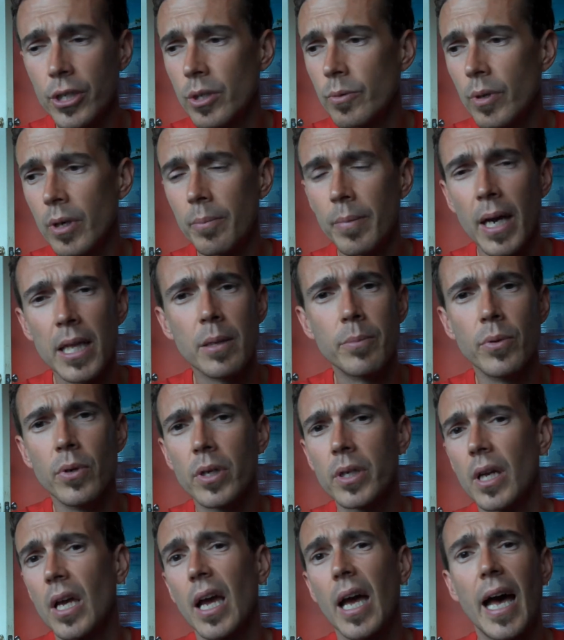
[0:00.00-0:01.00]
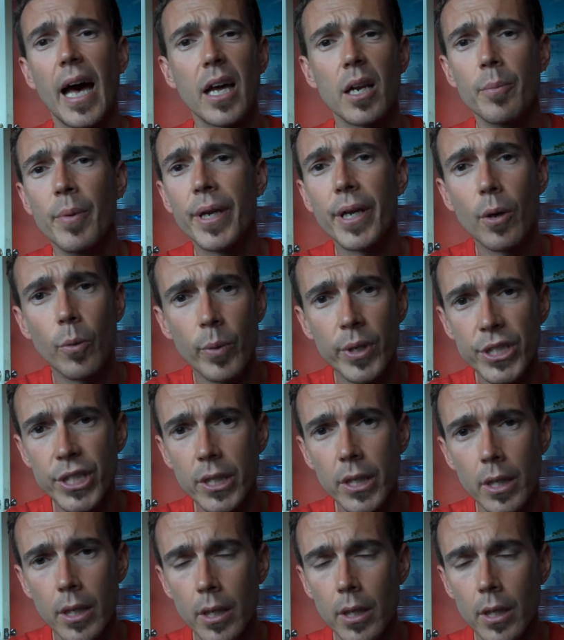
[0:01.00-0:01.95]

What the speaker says: you want to buy the book, How to Make a Widget.